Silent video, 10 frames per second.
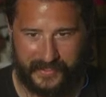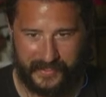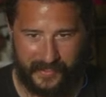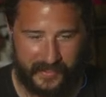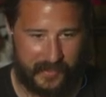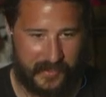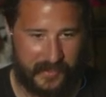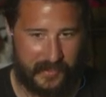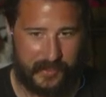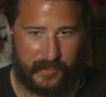he looks like
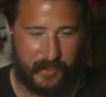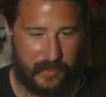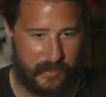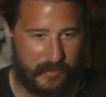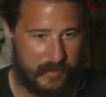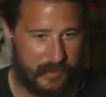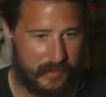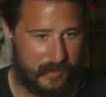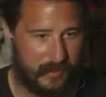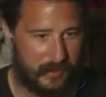he sharded
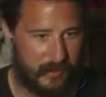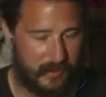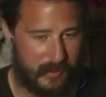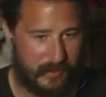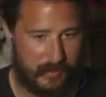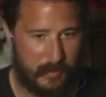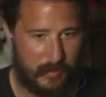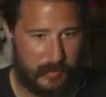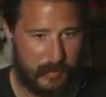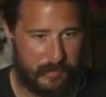uh, on his
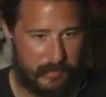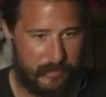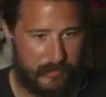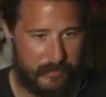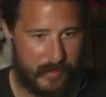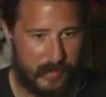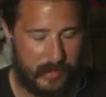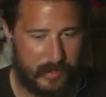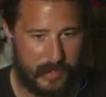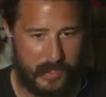uniform.
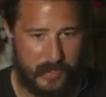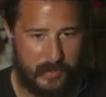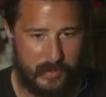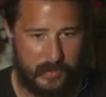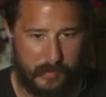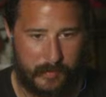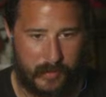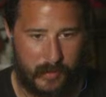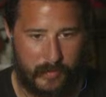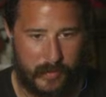Again, I'm
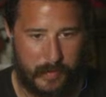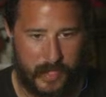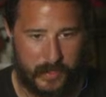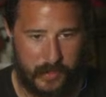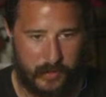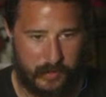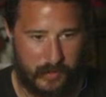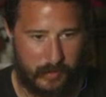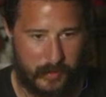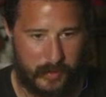sorry for the bad jokes.
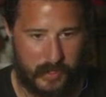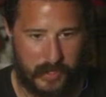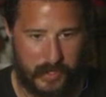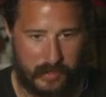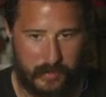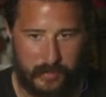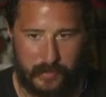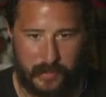That's what you're going to get, though.